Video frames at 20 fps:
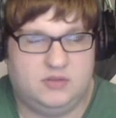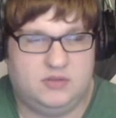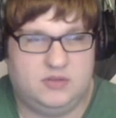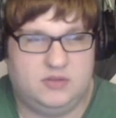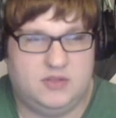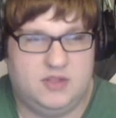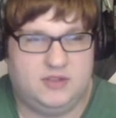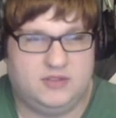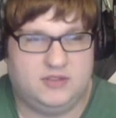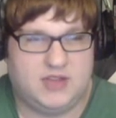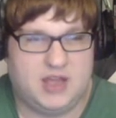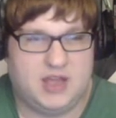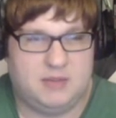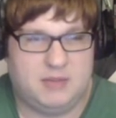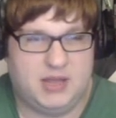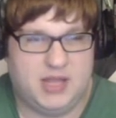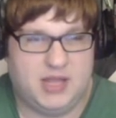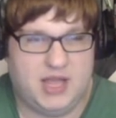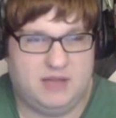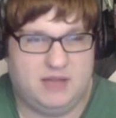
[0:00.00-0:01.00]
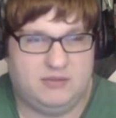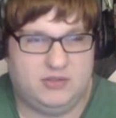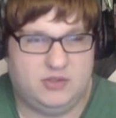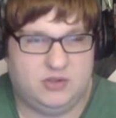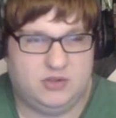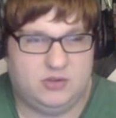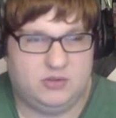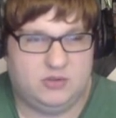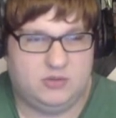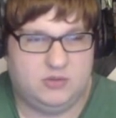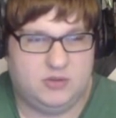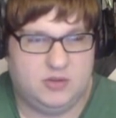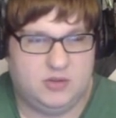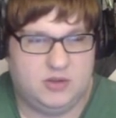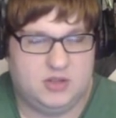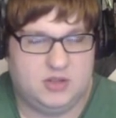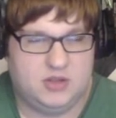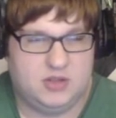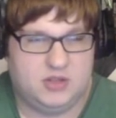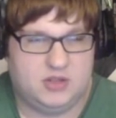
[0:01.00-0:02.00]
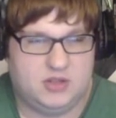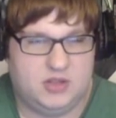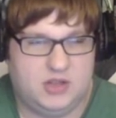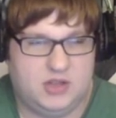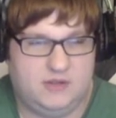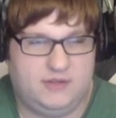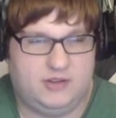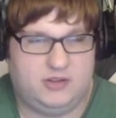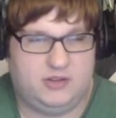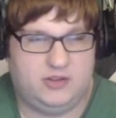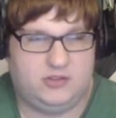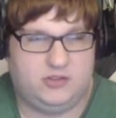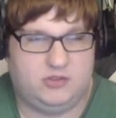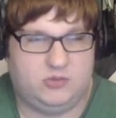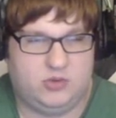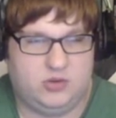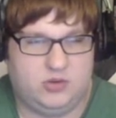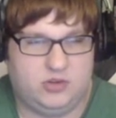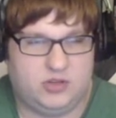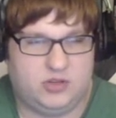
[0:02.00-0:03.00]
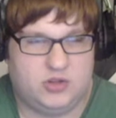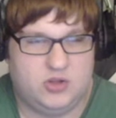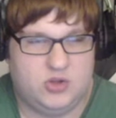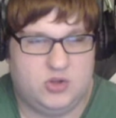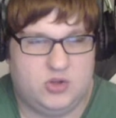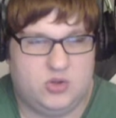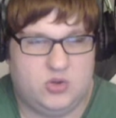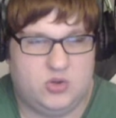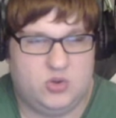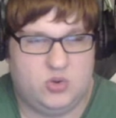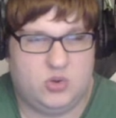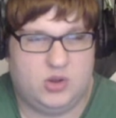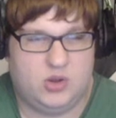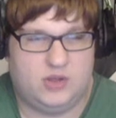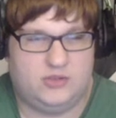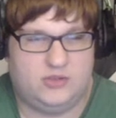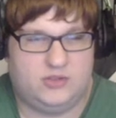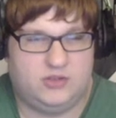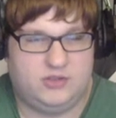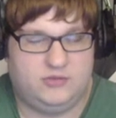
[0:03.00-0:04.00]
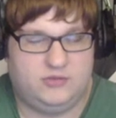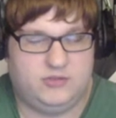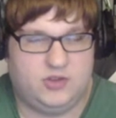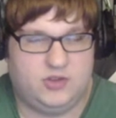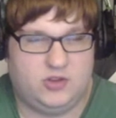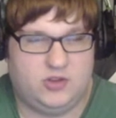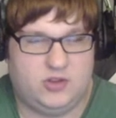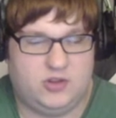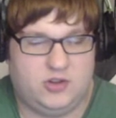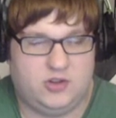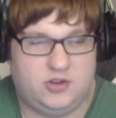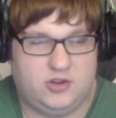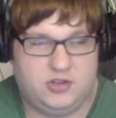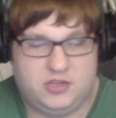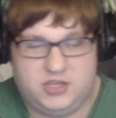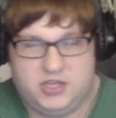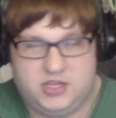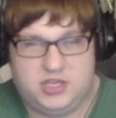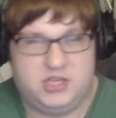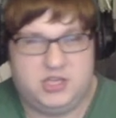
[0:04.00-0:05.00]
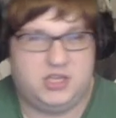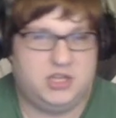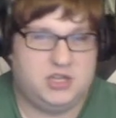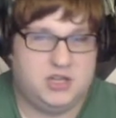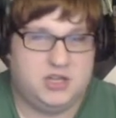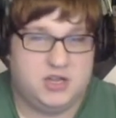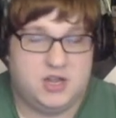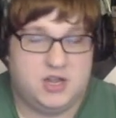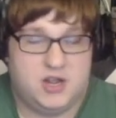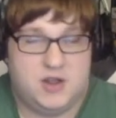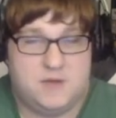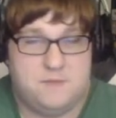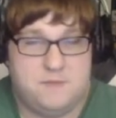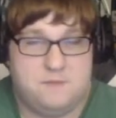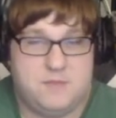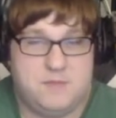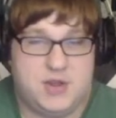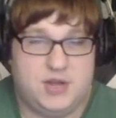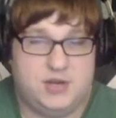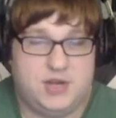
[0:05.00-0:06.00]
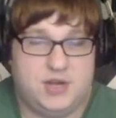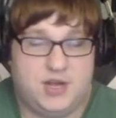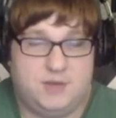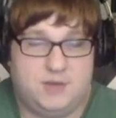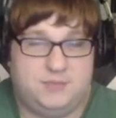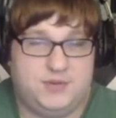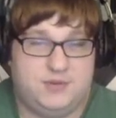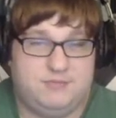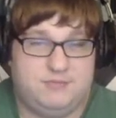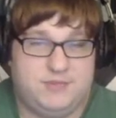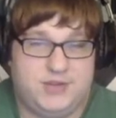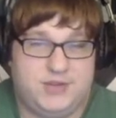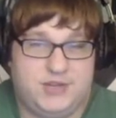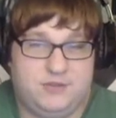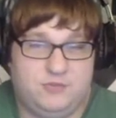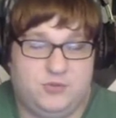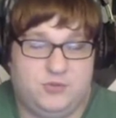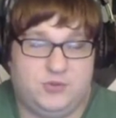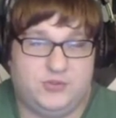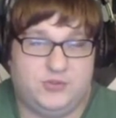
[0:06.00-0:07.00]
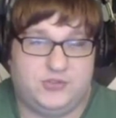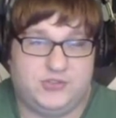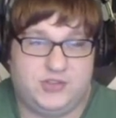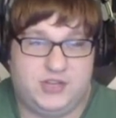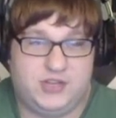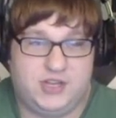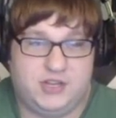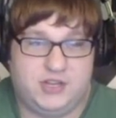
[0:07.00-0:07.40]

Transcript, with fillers: This guy might have it, though. The event doesn't work. Who has the lift card key? May not be me. We'll see.